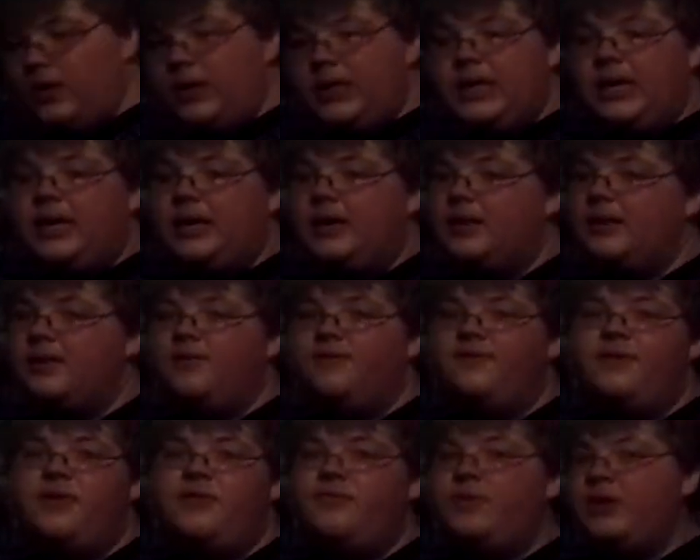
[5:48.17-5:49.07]
really the
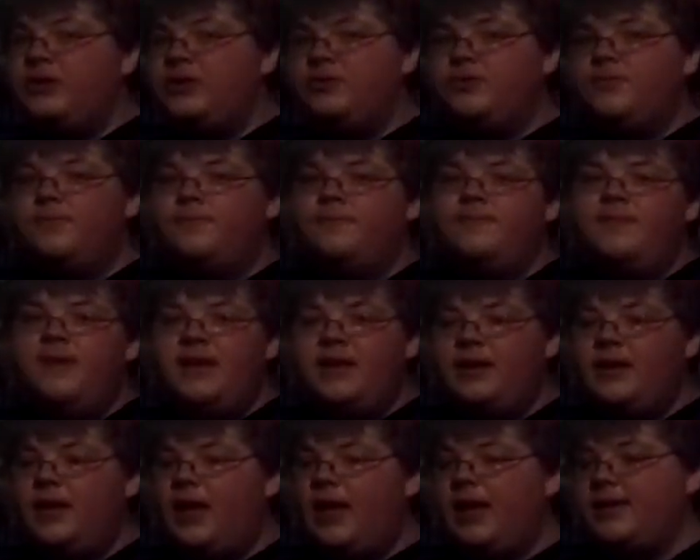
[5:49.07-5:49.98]
50s
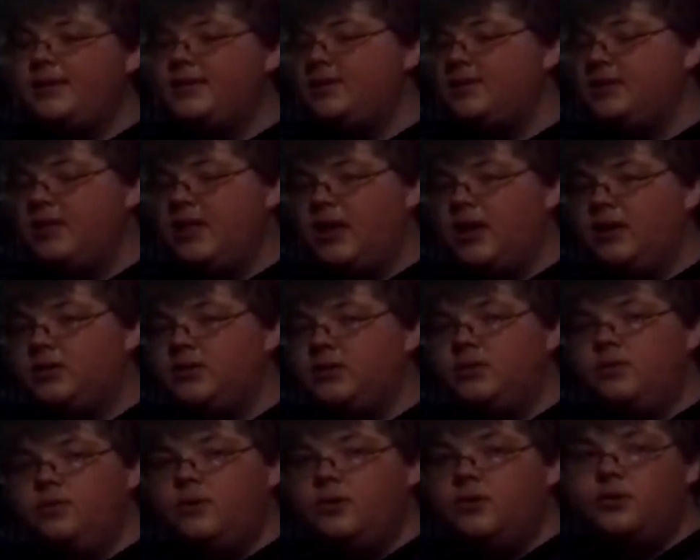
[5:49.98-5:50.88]
fit nice, the
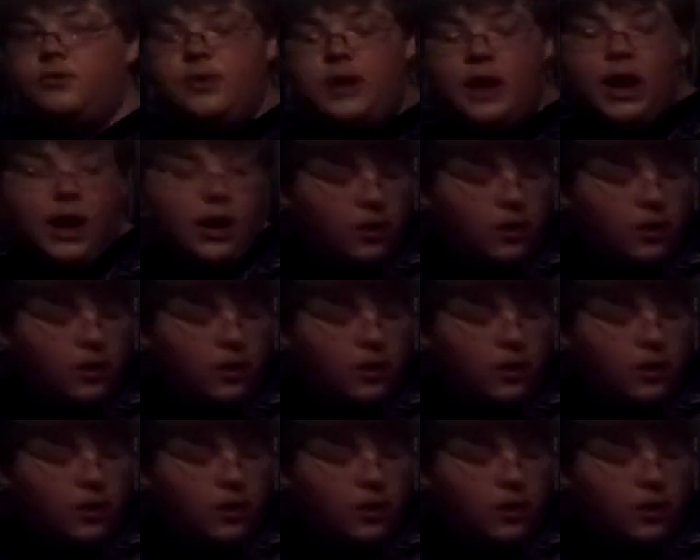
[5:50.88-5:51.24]
200